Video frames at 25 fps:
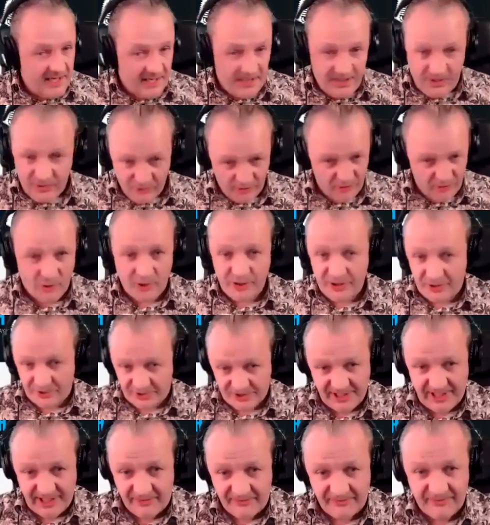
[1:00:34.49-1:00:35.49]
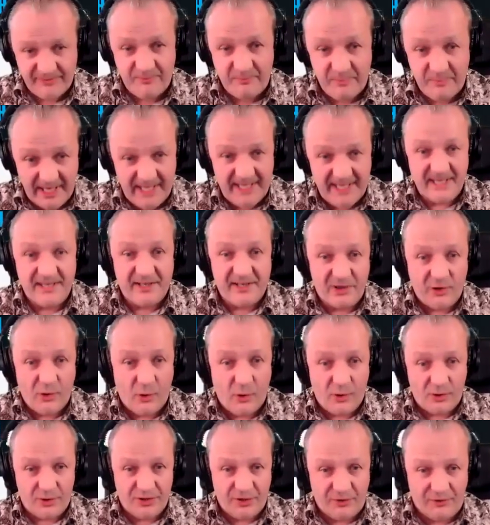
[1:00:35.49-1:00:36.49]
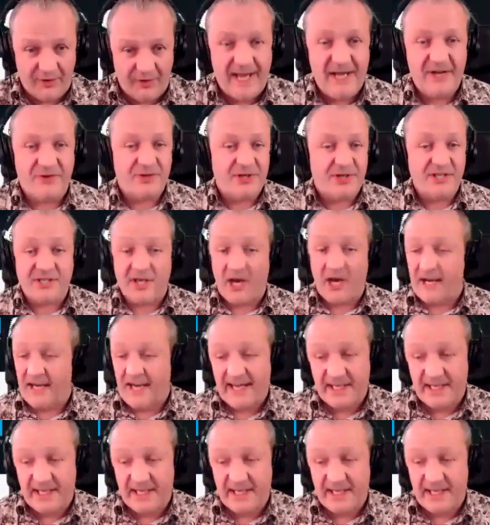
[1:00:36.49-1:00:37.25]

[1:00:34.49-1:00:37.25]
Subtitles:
You know yourself, being in the court, your energy's gone.